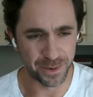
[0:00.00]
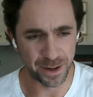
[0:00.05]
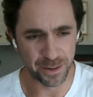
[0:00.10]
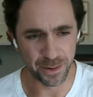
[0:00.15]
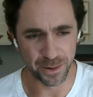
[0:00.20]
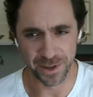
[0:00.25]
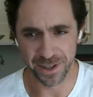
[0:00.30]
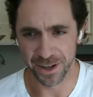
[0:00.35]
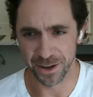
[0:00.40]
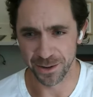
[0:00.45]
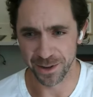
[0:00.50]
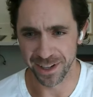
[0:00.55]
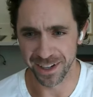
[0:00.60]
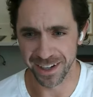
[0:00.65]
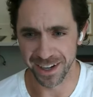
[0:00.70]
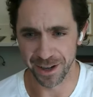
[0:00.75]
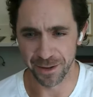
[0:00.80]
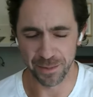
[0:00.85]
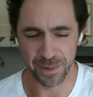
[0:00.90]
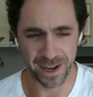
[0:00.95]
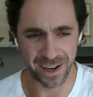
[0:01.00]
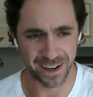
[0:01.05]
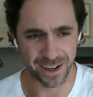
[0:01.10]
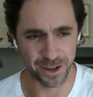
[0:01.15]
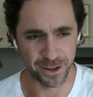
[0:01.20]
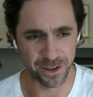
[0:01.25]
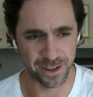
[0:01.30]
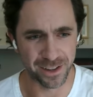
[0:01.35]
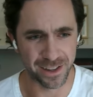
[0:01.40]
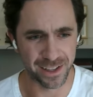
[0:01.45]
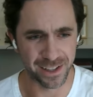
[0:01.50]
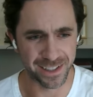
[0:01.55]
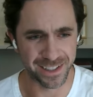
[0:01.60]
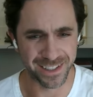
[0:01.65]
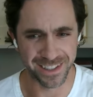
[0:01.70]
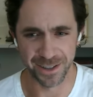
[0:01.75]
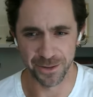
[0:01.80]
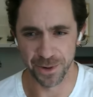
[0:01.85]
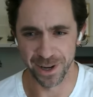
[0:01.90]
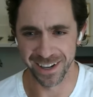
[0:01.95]
maybe we don't need to unpack all the things
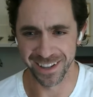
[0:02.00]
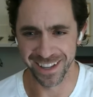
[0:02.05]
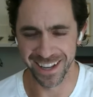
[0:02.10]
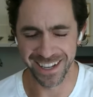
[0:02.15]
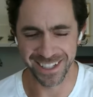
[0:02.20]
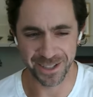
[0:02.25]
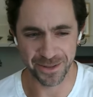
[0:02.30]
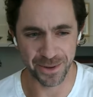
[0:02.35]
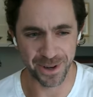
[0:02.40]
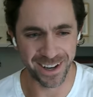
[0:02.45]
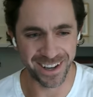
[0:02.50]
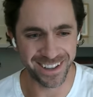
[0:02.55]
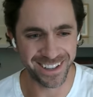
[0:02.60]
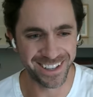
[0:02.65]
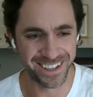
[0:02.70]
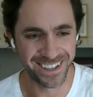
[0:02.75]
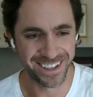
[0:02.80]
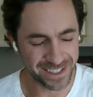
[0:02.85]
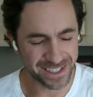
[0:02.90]
that went less well.